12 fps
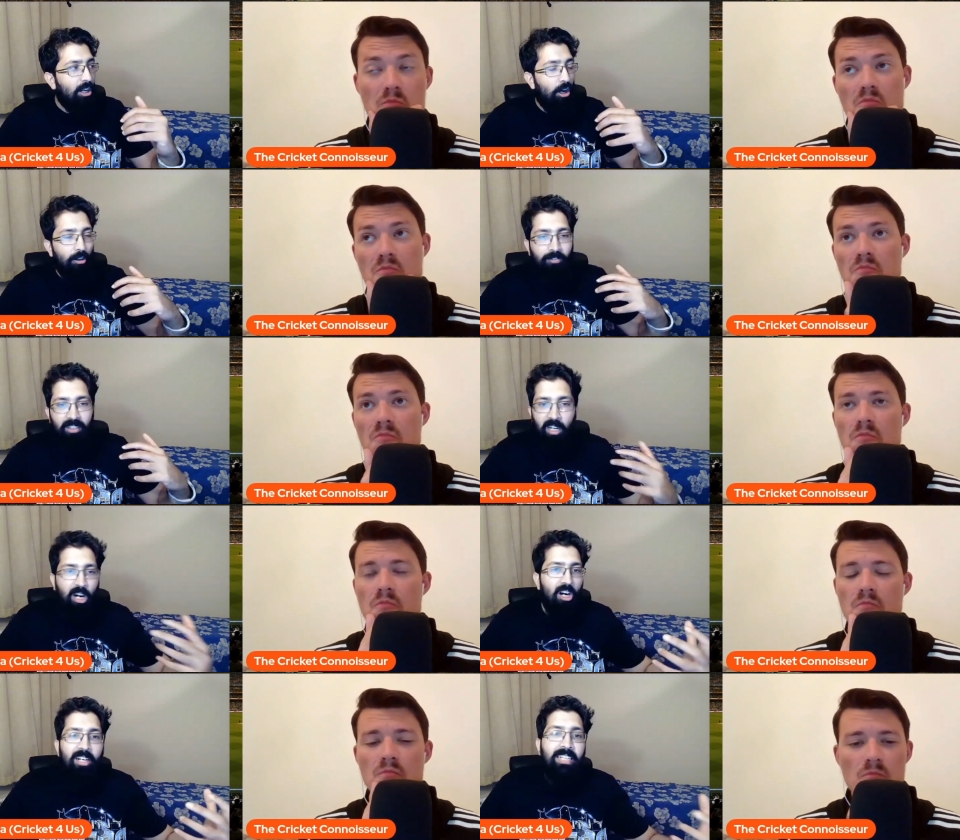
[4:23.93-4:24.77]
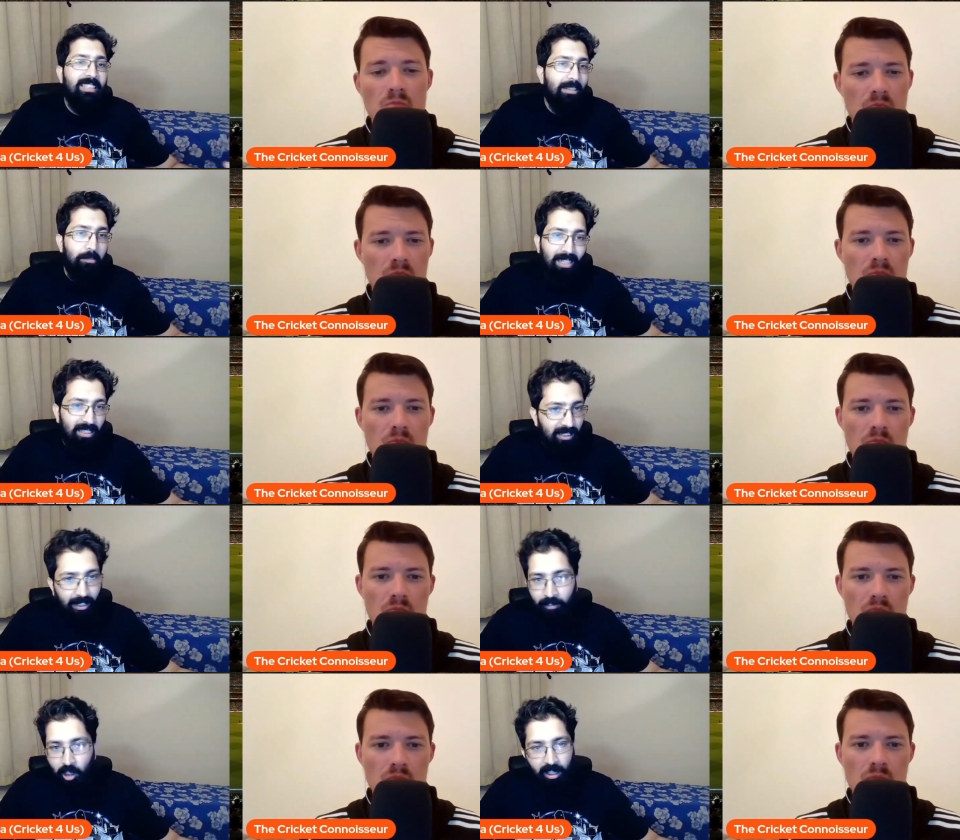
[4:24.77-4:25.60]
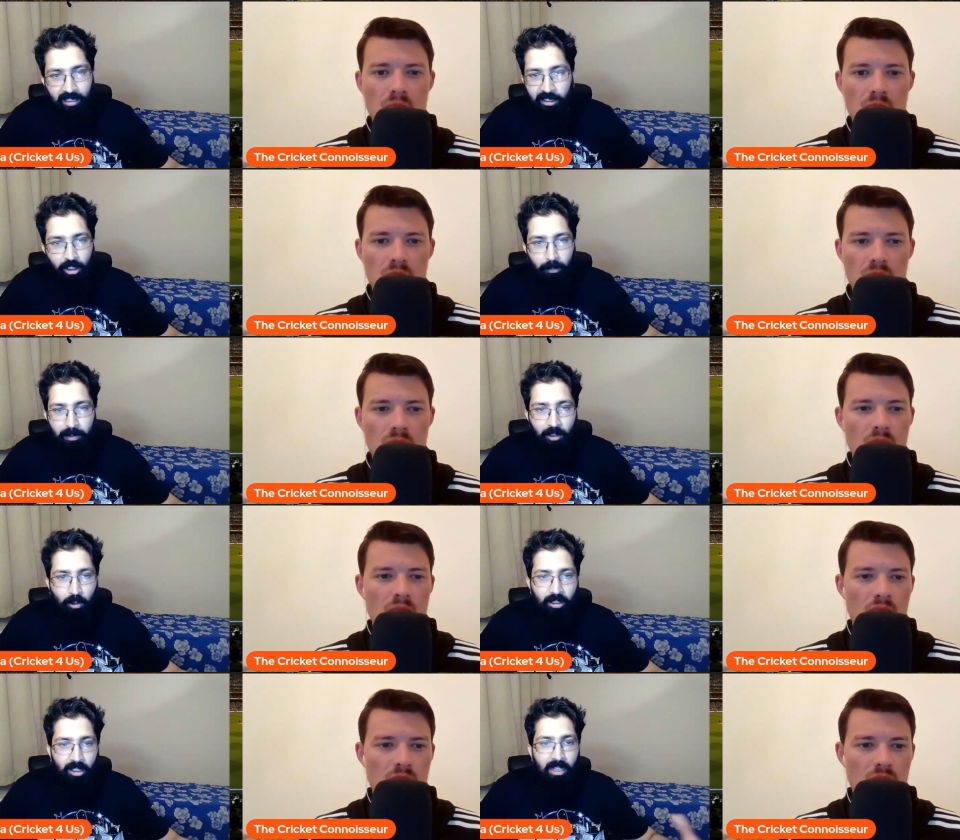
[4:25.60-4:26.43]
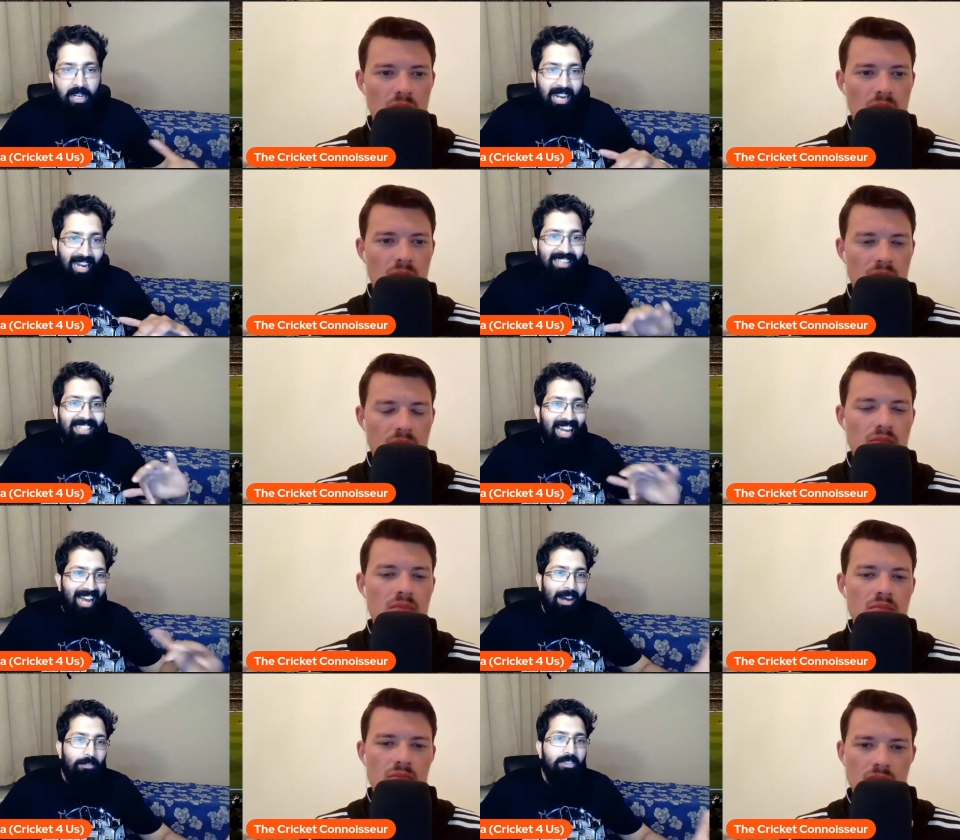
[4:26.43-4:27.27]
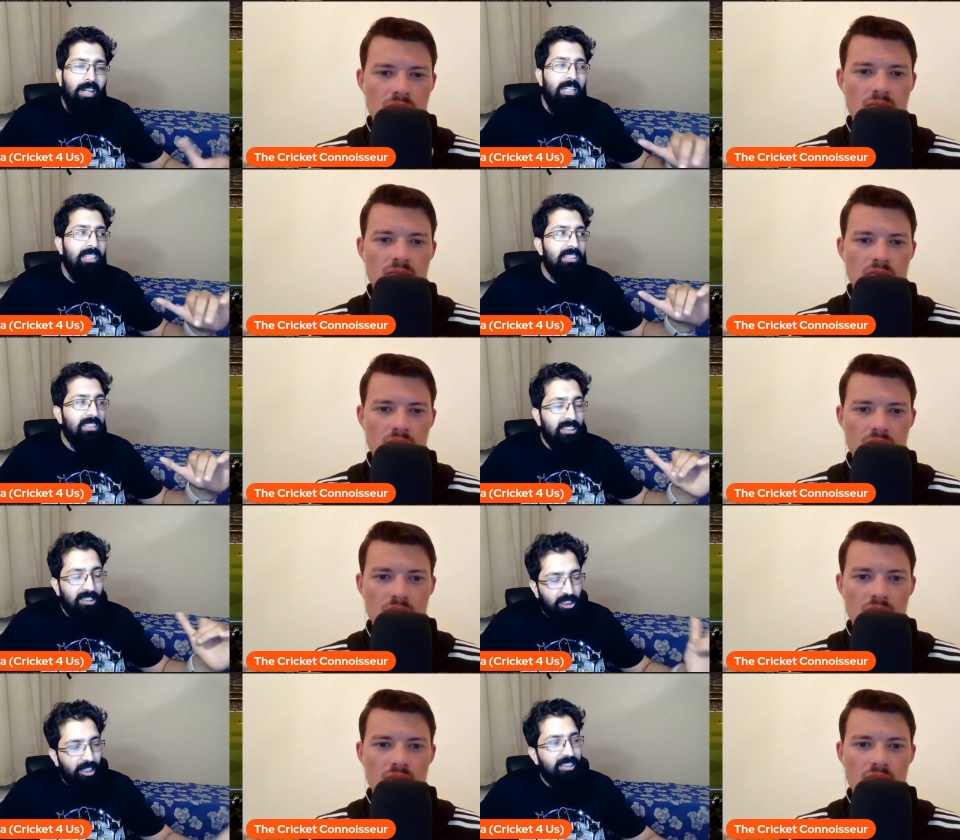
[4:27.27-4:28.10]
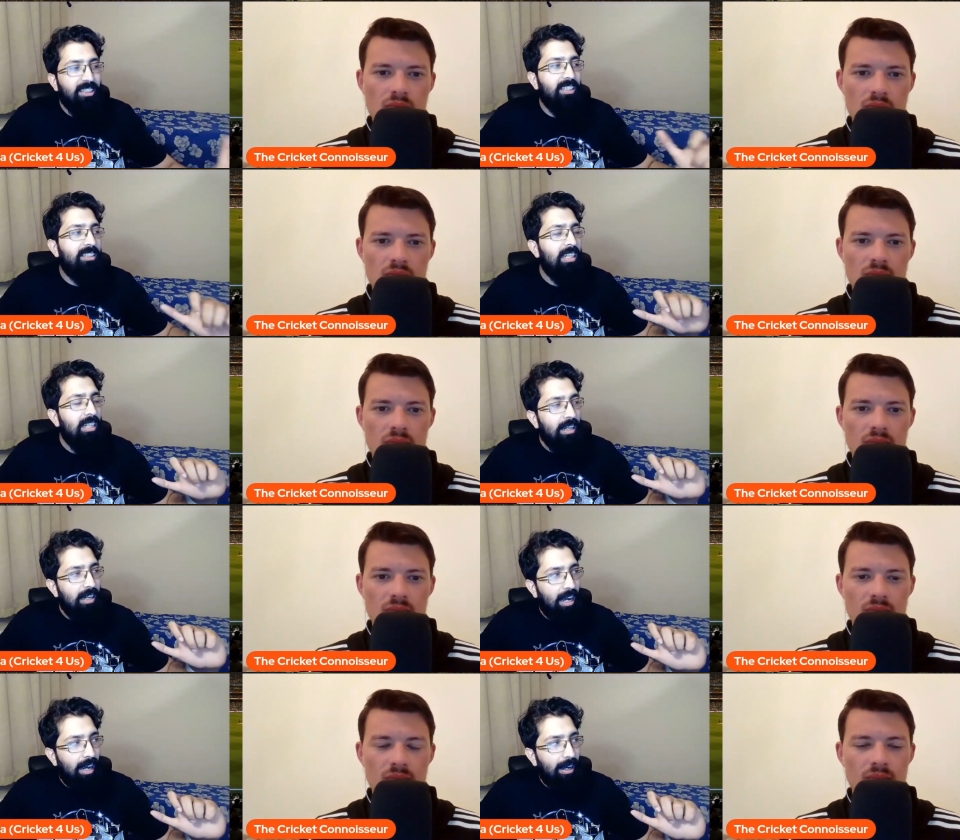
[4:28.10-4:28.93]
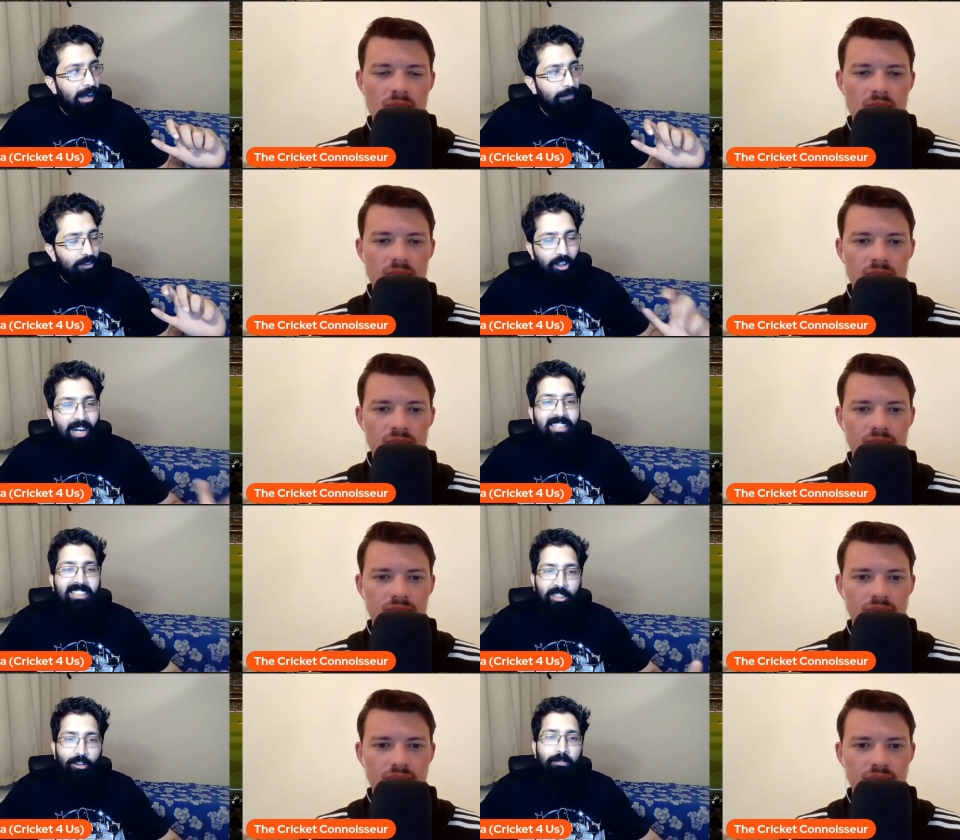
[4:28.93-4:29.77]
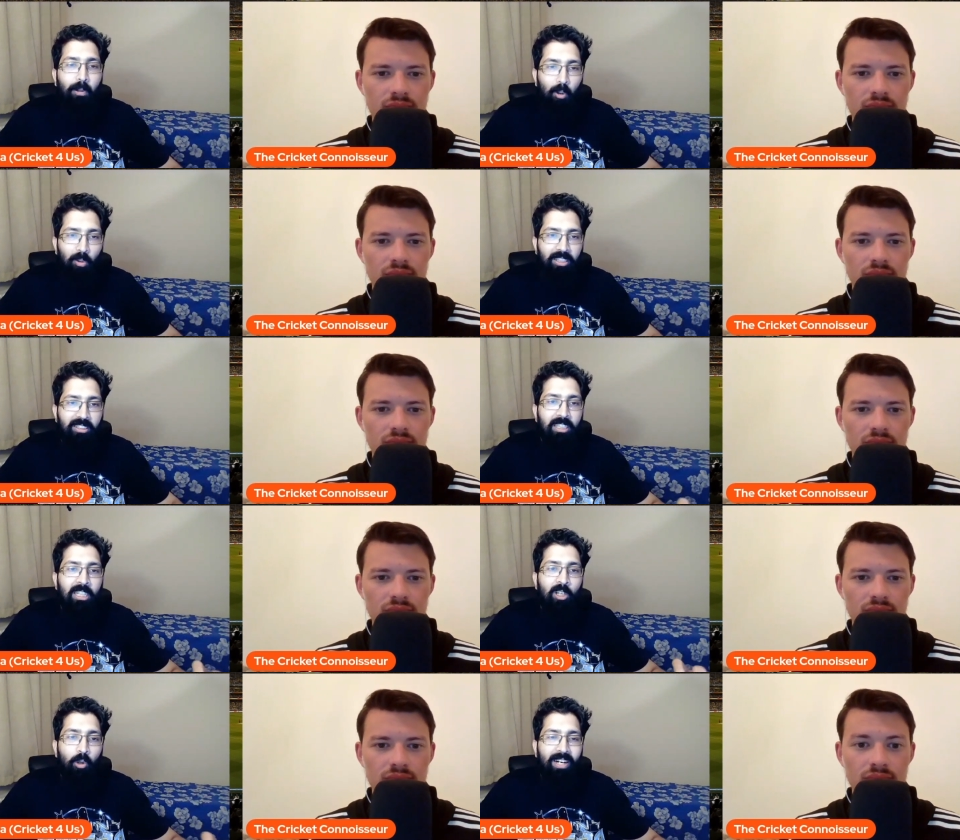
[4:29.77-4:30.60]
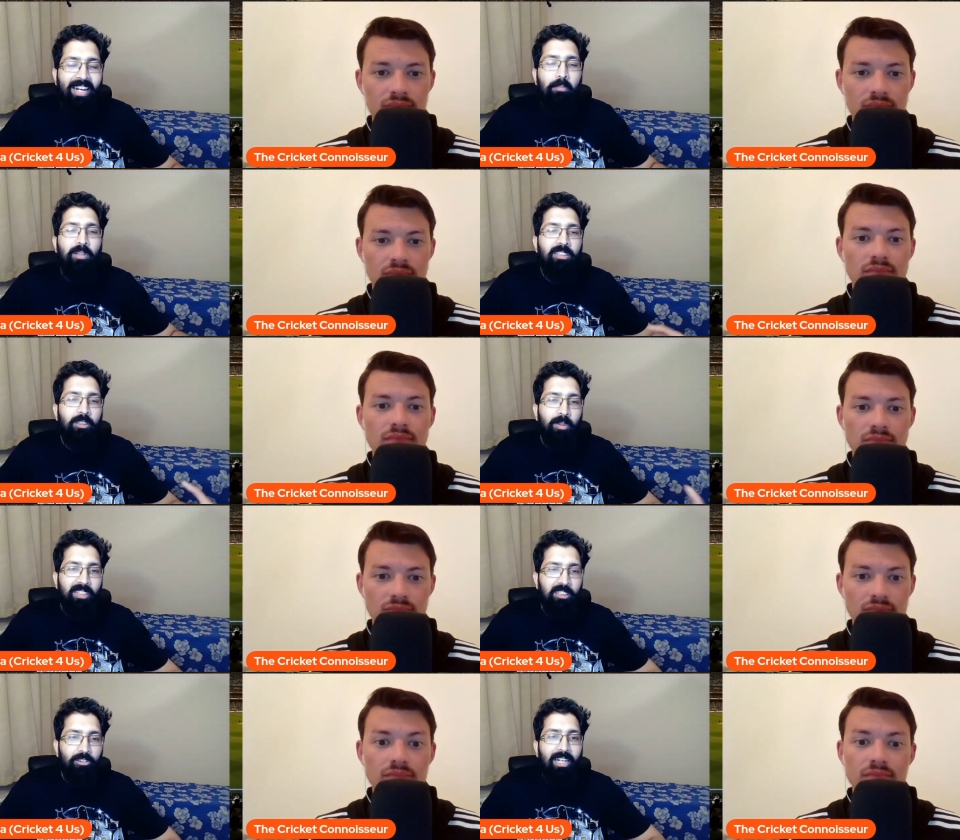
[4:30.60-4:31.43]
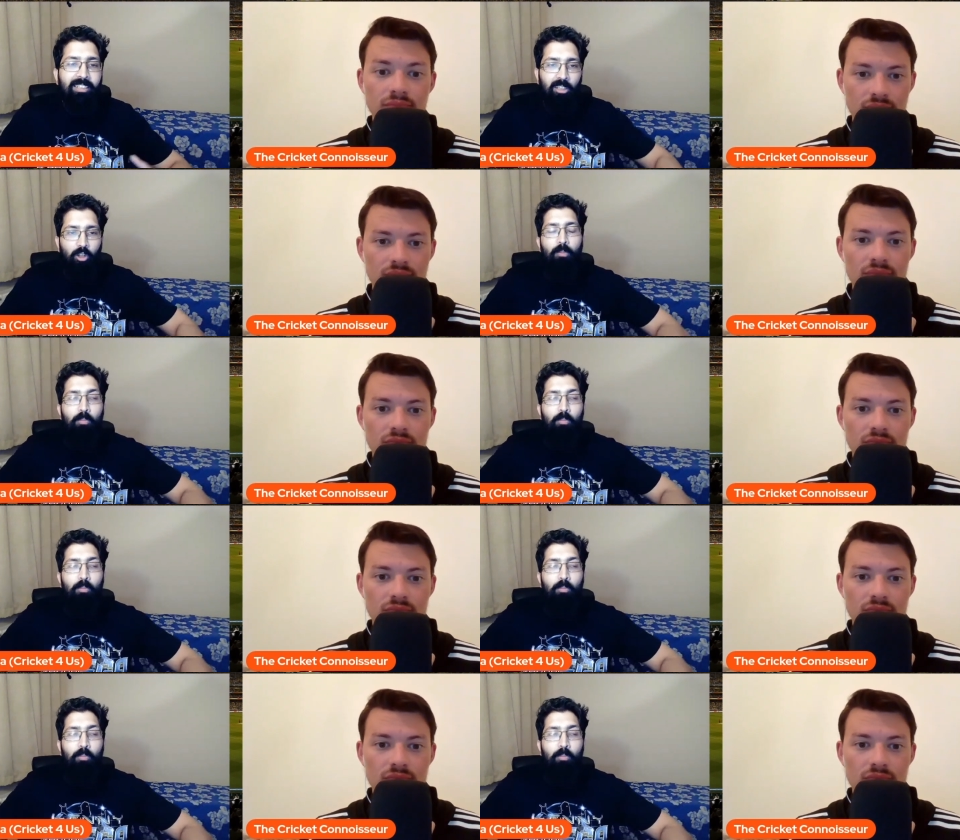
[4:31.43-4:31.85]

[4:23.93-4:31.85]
Speaker 1: of the hard hitting batting they've got at the top of the order, and they have certain uh, a uh, variety of bowlers who are able to extract a lot